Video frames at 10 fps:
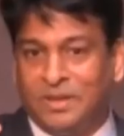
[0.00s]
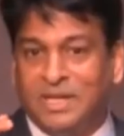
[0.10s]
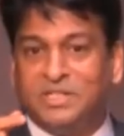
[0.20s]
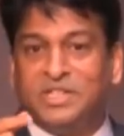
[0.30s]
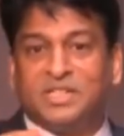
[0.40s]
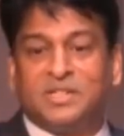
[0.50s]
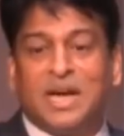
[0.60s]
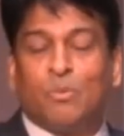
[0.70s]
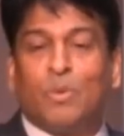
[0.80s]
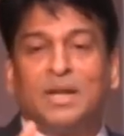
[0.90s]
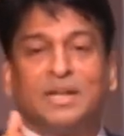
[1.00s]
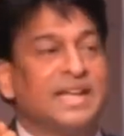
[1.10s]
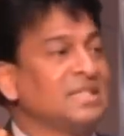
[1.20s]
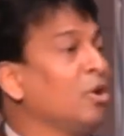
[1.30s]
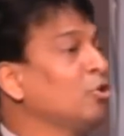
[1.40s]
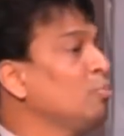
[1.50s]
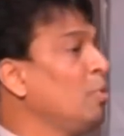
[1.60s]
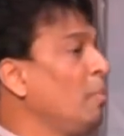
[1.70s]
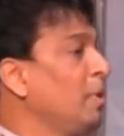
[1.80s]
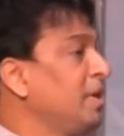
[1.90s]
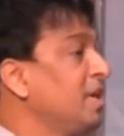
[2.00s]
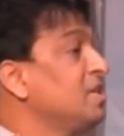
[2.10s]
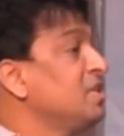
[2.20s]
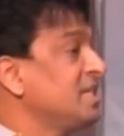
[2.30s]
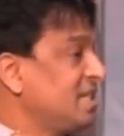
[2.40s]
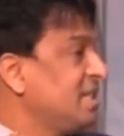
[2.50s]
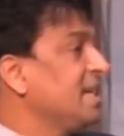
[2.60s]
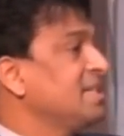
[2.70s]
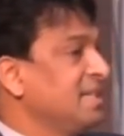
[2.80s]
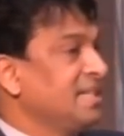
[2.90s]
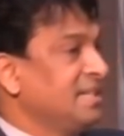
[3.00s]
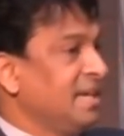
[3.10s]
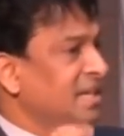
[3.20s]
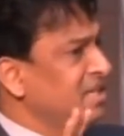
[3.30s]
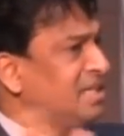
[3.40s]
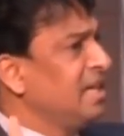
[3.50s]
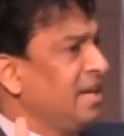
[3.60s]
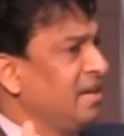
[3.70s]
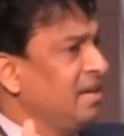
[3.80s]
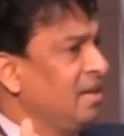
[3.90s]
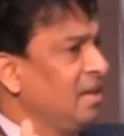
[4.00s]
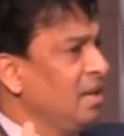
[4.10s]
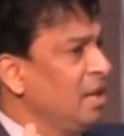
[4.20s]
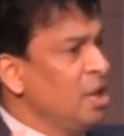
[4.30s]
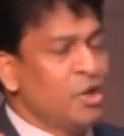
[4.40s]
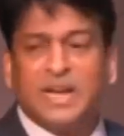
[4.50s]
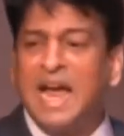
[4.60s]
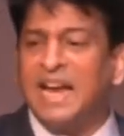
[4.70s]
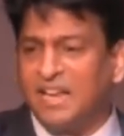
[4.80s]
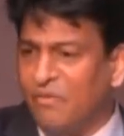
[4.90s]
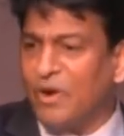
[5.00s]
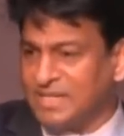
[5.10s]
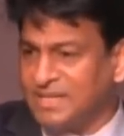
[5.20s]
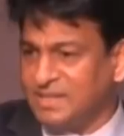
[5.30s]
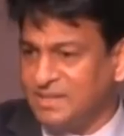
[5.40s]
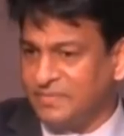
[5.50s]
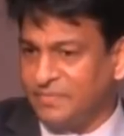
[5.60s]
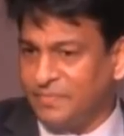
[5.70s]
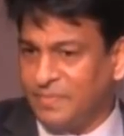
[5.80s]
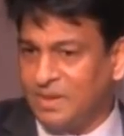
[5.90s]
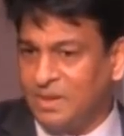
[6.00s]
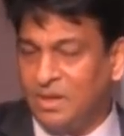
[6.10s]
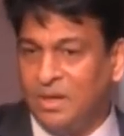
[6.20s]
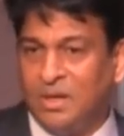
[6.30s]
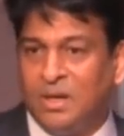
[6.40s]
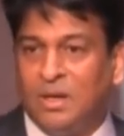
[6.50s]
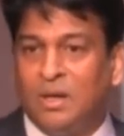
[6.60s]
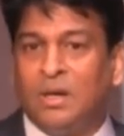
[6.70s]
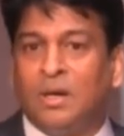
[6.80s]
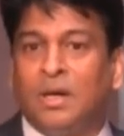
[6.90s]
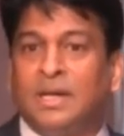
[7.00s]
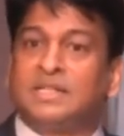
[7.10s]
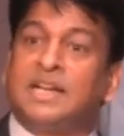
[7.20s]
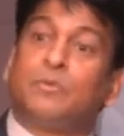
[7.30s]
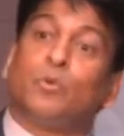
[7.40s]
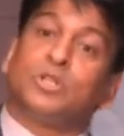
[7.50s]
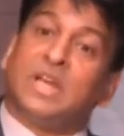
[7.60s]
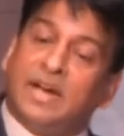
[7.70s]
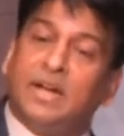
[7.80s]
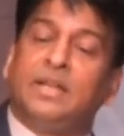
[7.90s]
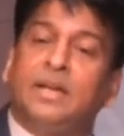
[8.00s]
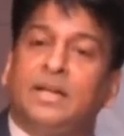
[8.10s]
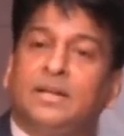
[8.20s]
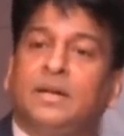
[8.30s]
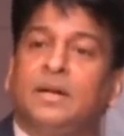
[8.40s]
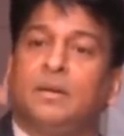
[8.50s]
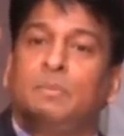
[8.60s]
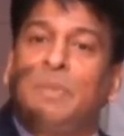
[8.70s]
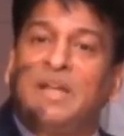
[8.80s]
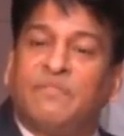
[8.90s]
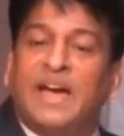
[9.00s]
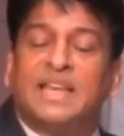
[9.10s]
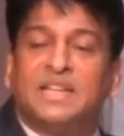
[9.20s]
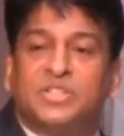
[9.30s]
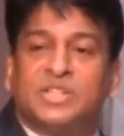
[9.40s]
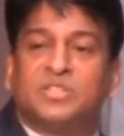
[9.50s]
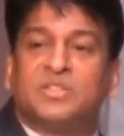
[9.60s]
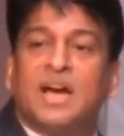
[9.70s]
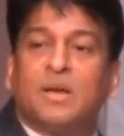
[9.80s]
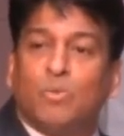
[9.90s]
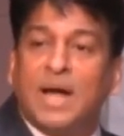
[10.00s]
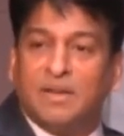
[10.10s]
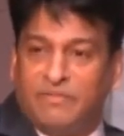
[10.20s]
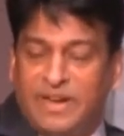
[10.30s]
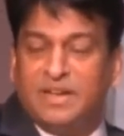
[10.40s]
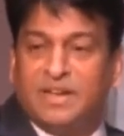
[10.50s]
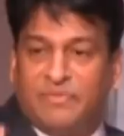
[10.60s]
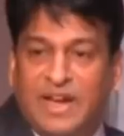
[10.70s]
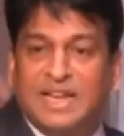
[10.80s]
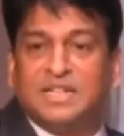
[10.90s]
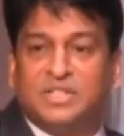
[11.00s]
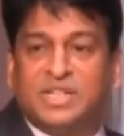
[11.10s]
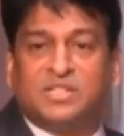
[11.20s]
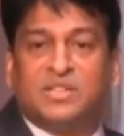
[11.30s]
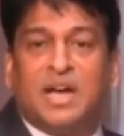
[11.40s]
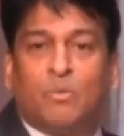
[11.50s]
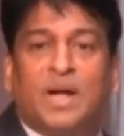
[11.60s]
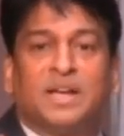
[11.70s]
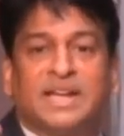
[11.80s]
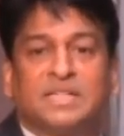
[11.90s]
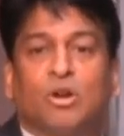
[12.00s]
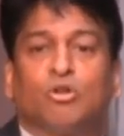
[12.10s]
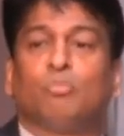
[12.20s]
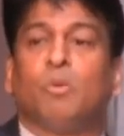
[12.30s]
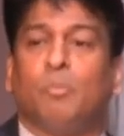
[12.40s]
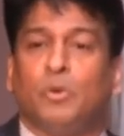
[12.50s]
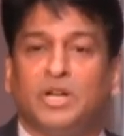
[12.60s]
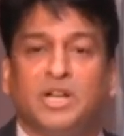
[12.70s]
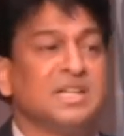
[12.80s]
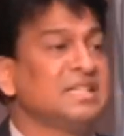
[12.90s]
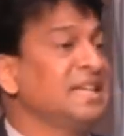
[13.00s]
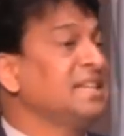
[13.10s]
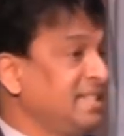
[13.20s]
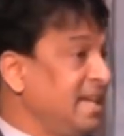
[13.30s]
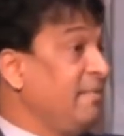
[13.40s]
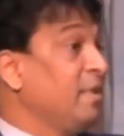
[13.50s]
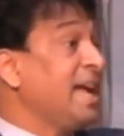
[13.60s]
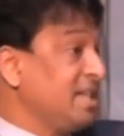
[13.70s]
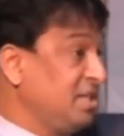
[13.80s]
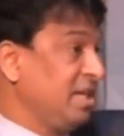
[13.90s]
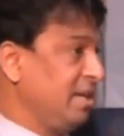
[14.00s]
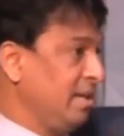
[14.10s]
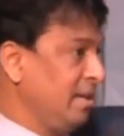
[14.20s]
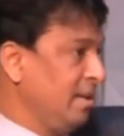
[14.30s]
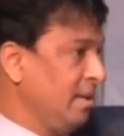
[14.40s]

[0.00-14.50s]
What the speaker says: that GSTR 1 gets auto-populated in GSTR 6A, it is delinked. You can add invoices. Let's say it was earlier by filing GSTR 1, vendor filing GSTR 1 gets auto-populated in 6A for ISD.